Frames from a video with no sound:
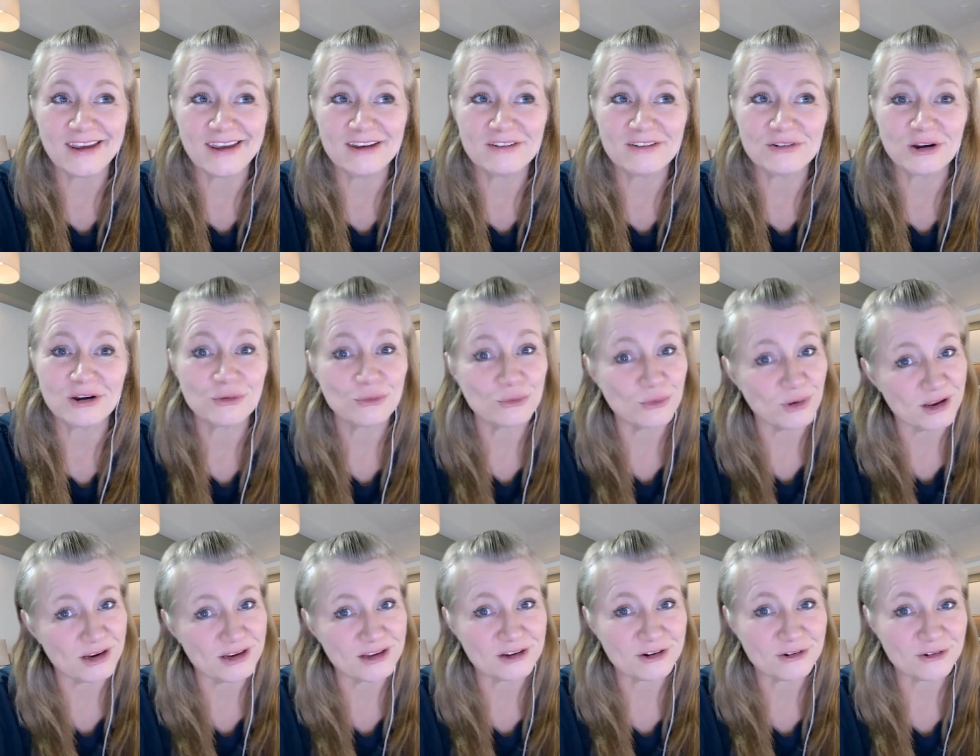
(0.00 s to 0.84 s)
if I
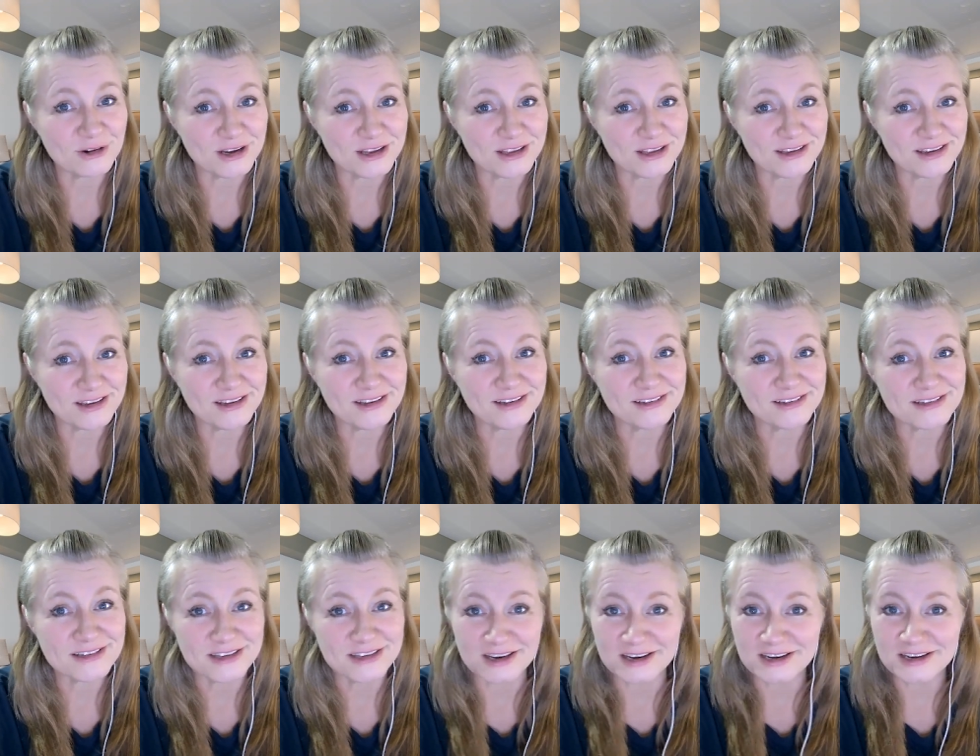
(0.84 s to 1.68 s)
read it correctly
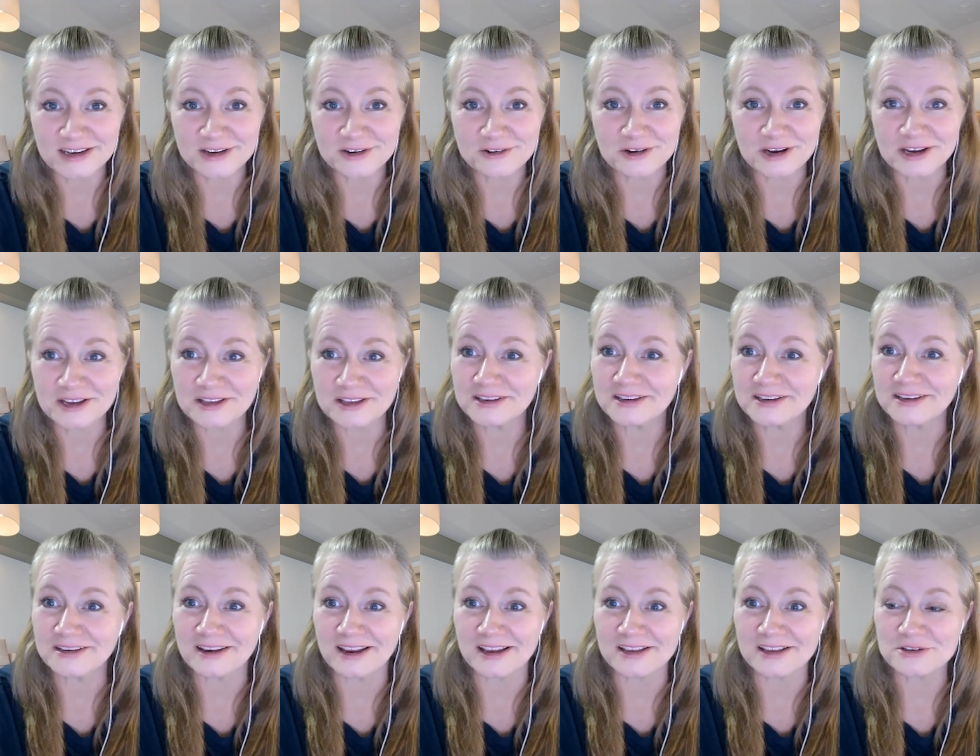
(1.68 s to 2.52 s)
and studied it correctly
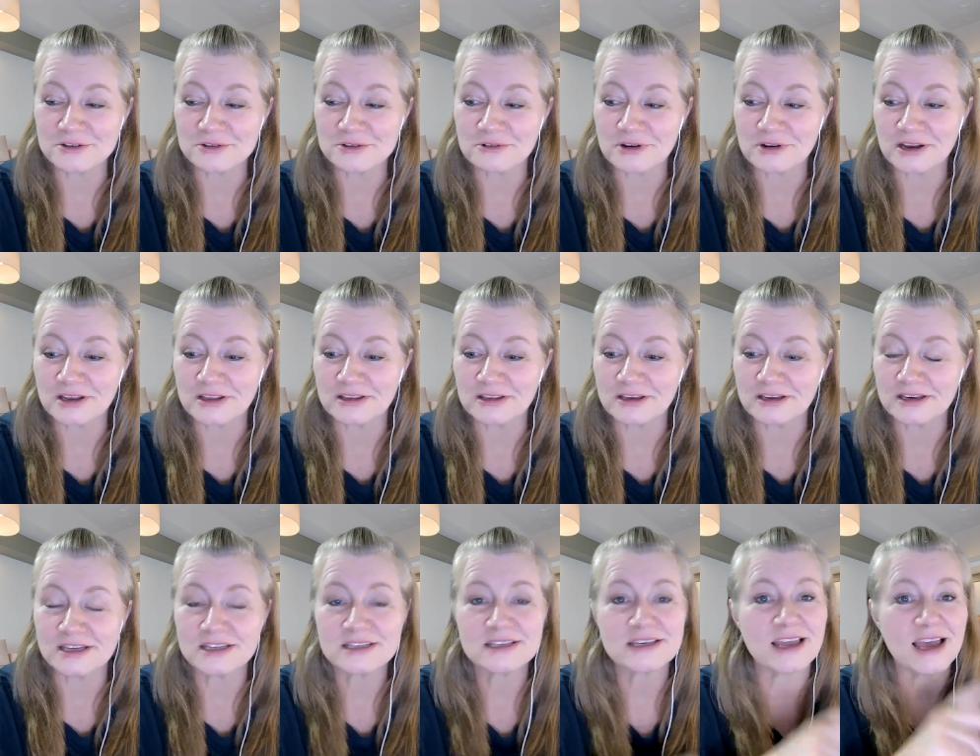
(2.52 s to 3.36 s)
and answered correctly,
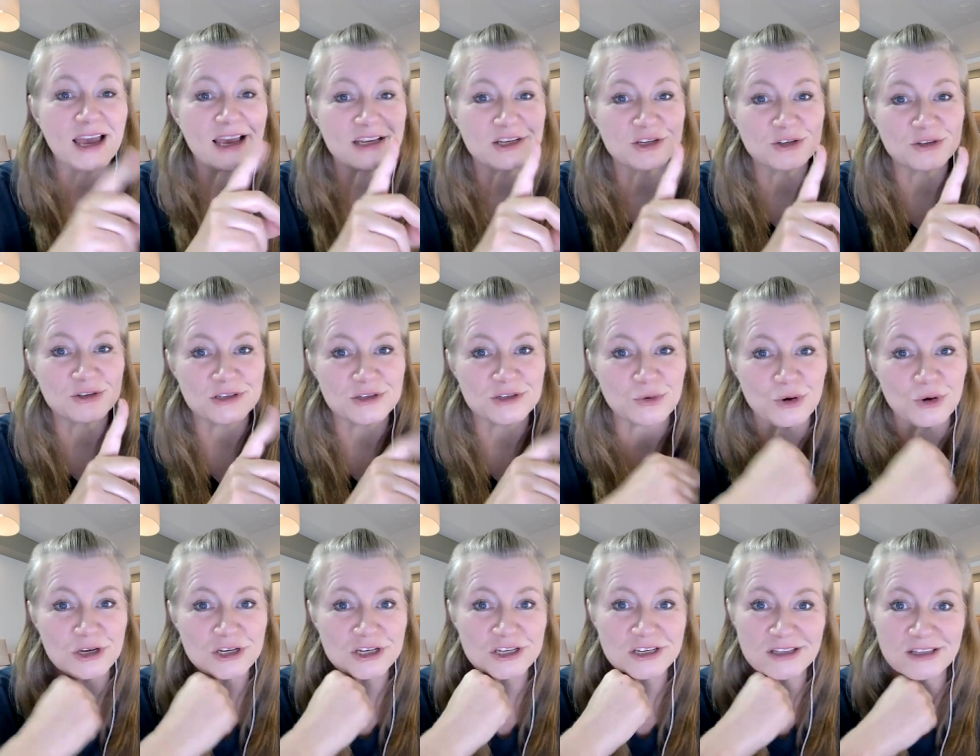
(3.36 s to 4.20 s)
it doesn't ask you this
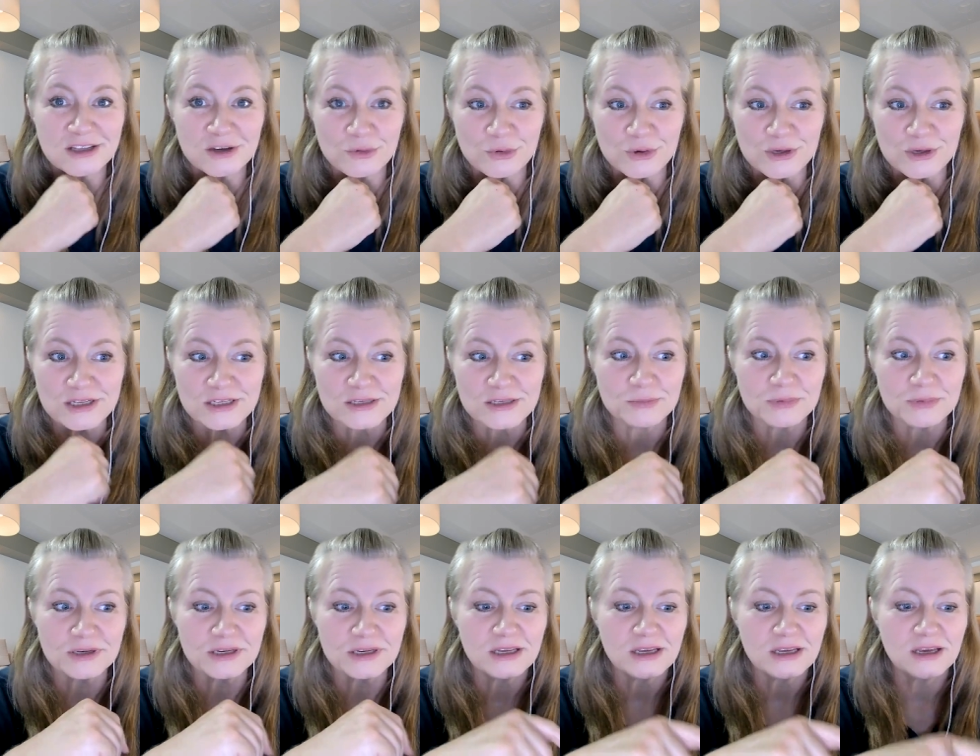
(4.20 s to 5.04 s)
question in the quiz,
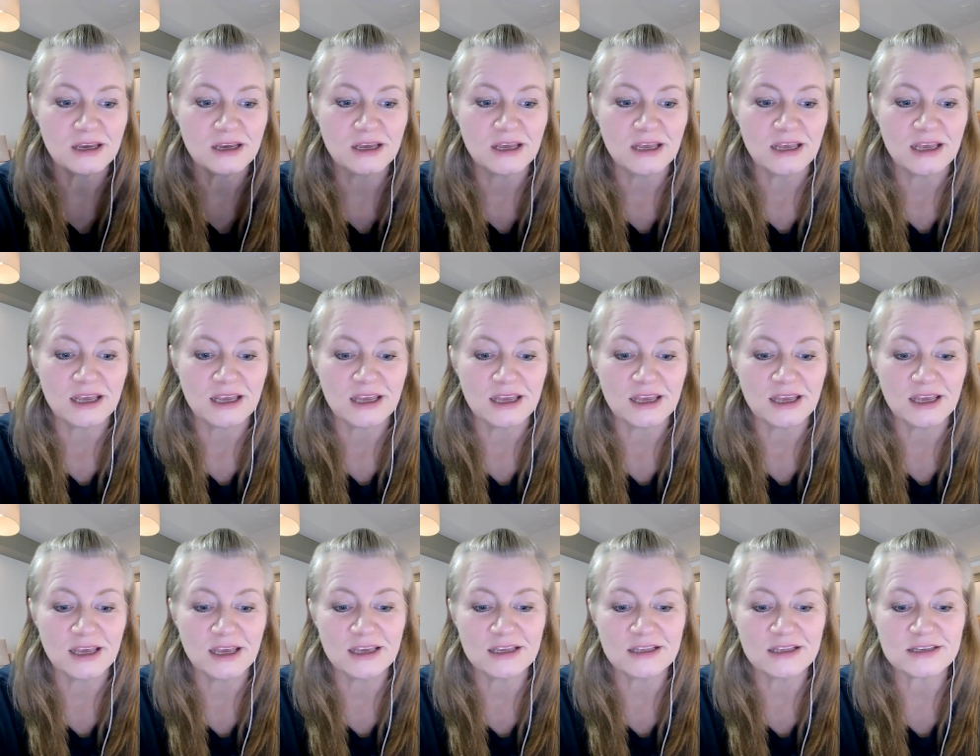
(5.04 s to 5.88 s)
but
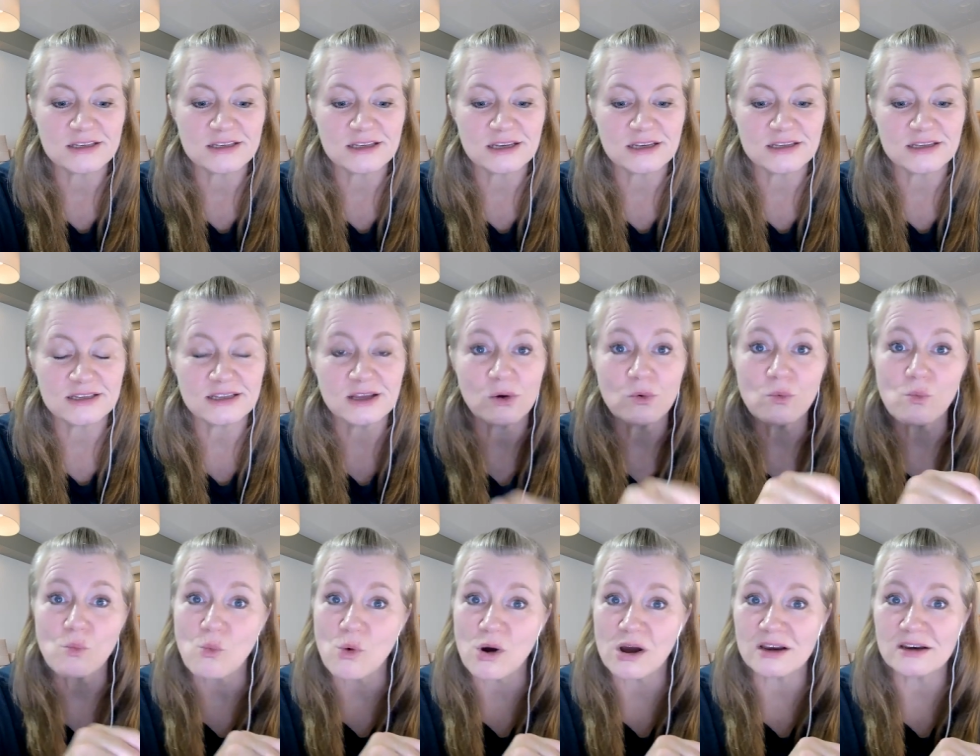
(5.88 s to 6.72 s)
it says
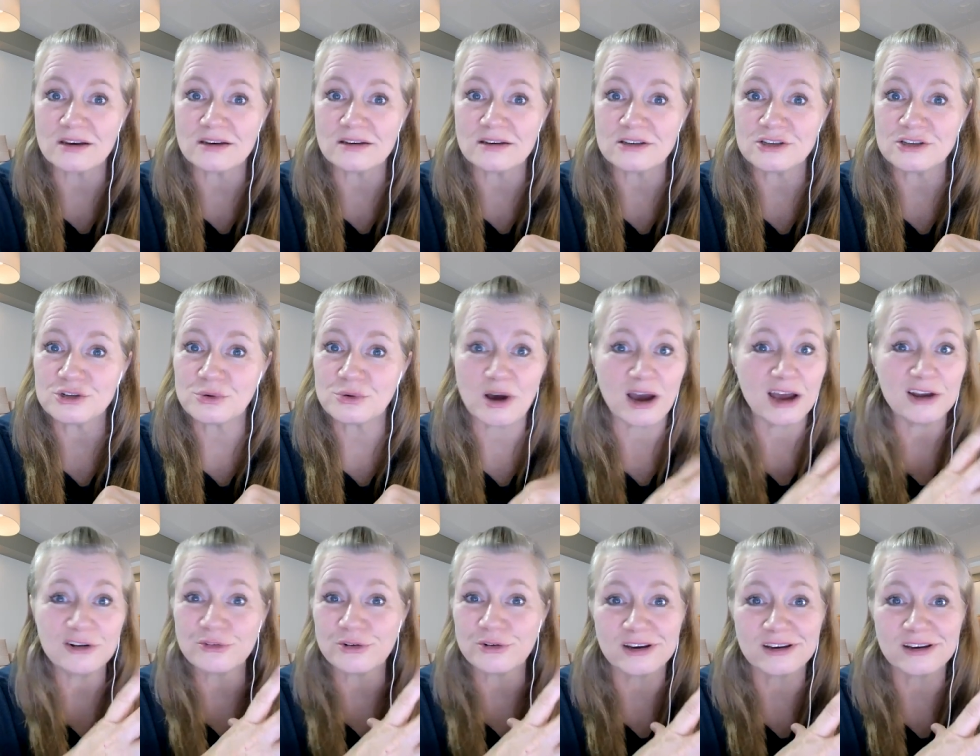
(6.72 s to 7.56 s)
that one to
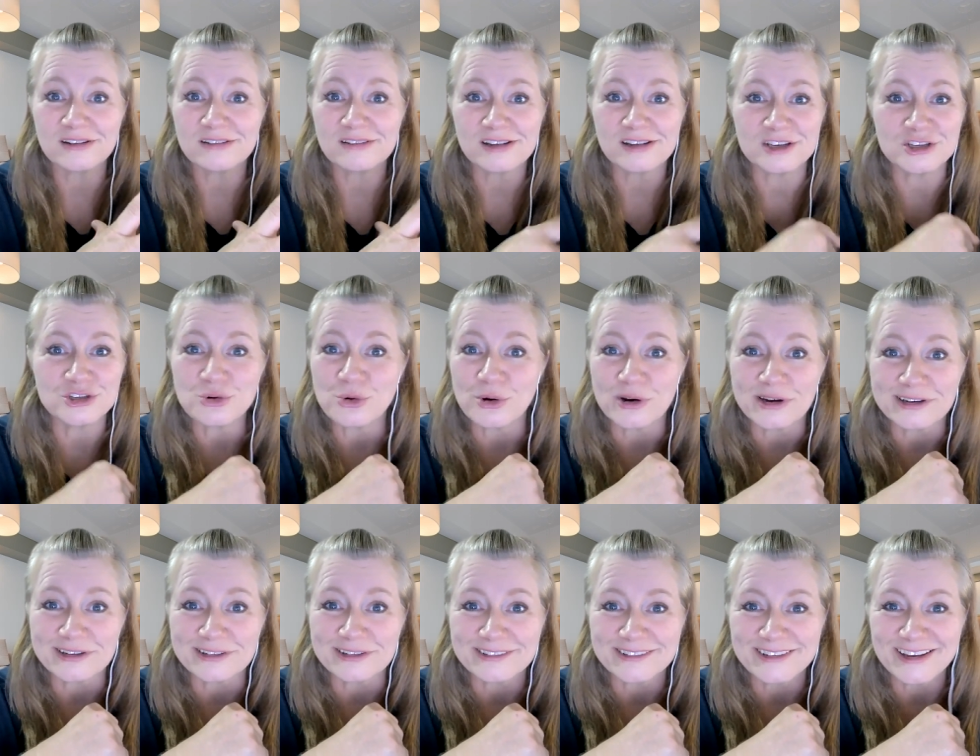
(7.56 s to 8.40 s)
100 can
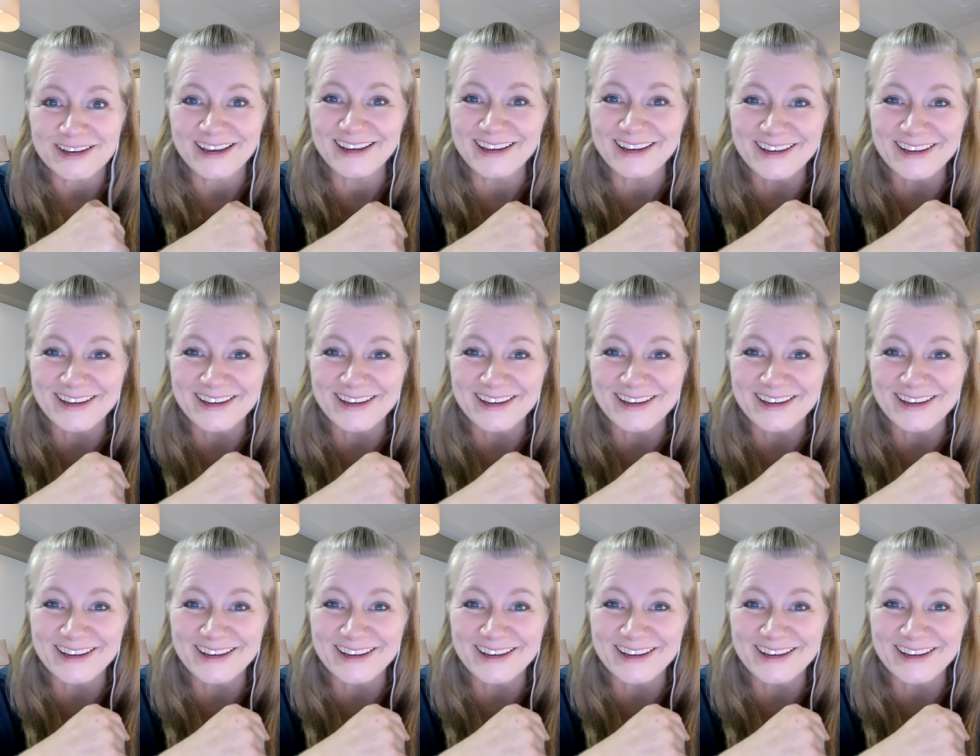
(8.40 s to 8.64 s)
join.